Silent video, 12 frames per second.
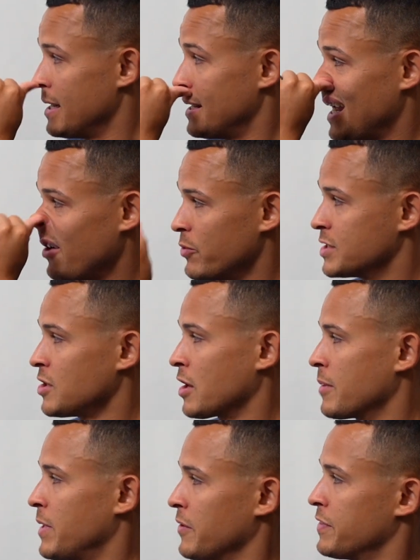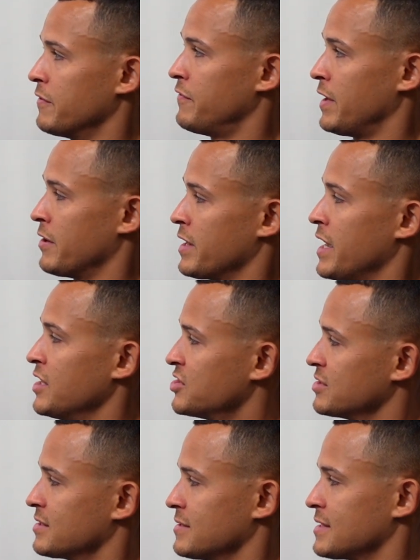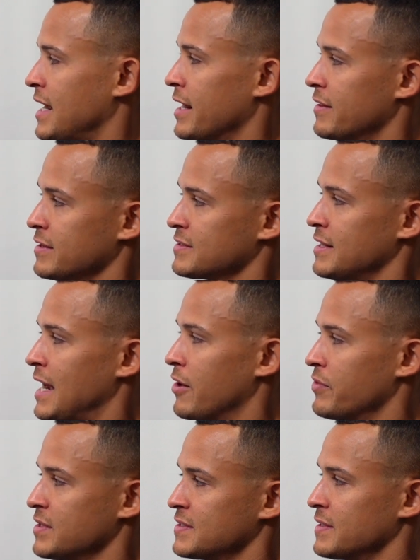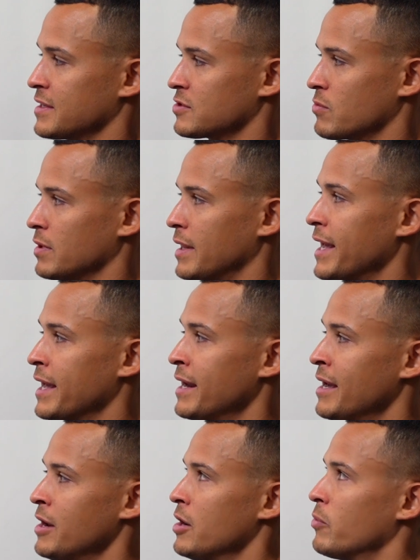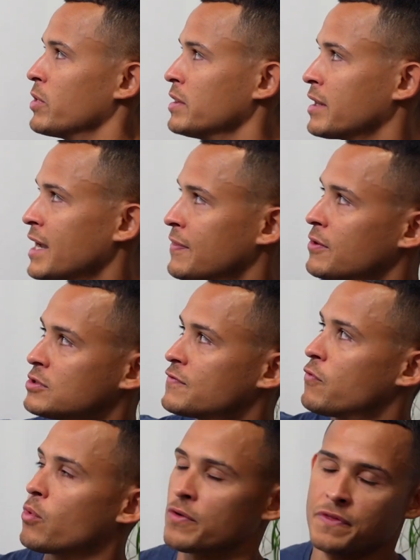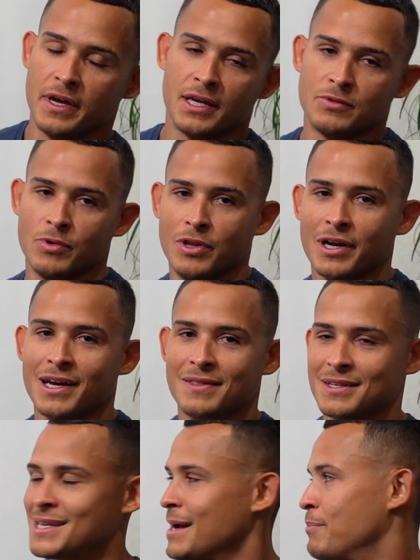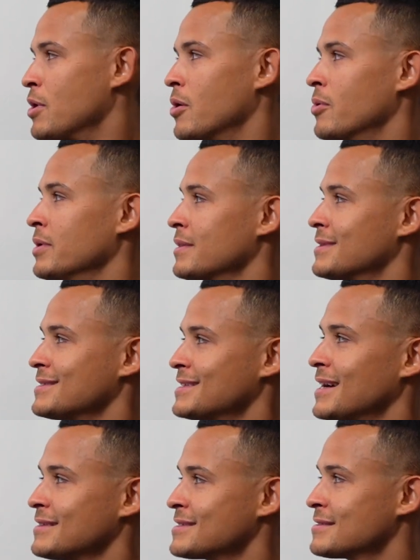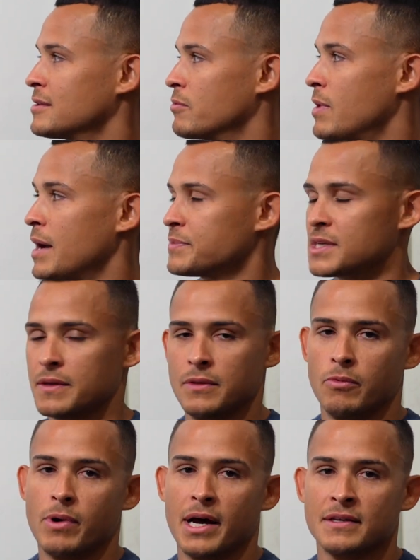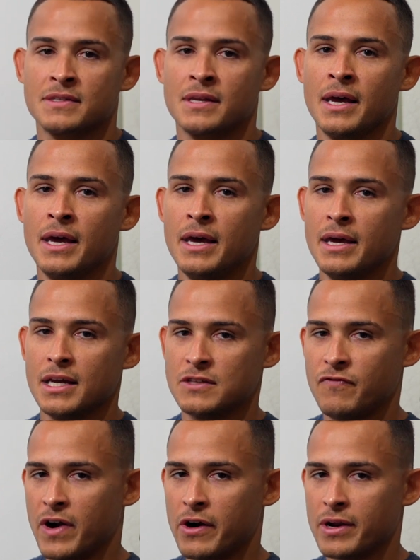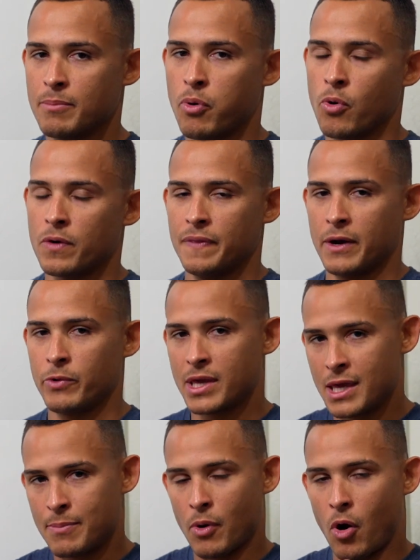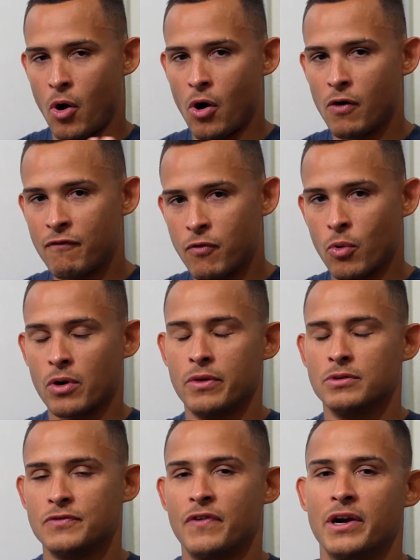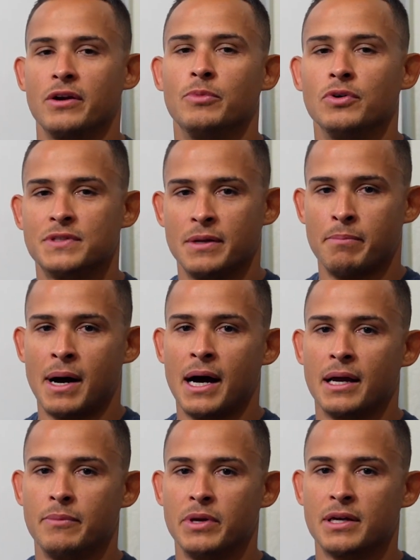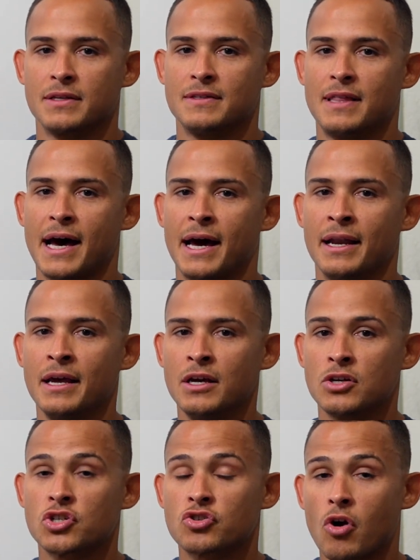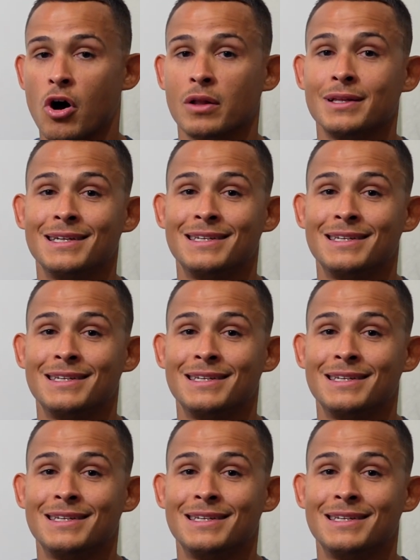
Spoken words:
Now when we talk about the variations inside of this and how these things relate, we look at those 4 things. We look at the tempo, the sets, the reps, and the rest. It's very important that we keep all 4 of those variables in mind because that strongly